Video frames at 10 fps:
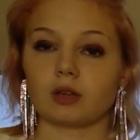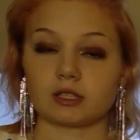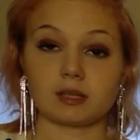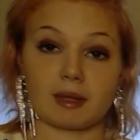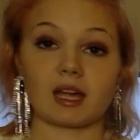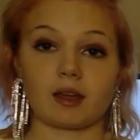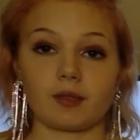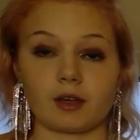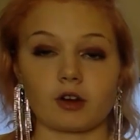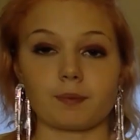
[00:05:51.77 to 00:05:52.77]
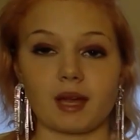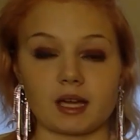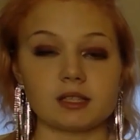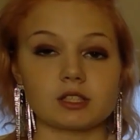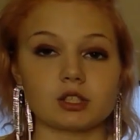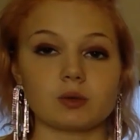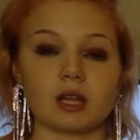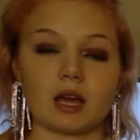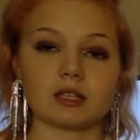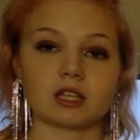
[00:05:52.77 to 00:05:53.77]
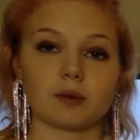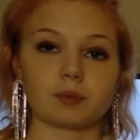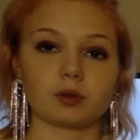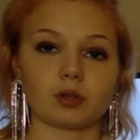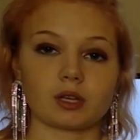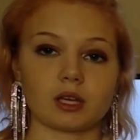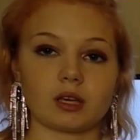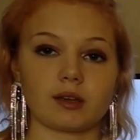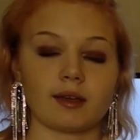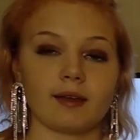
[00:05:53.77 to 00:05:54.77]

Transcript: to make a thicker paste, you can end up looking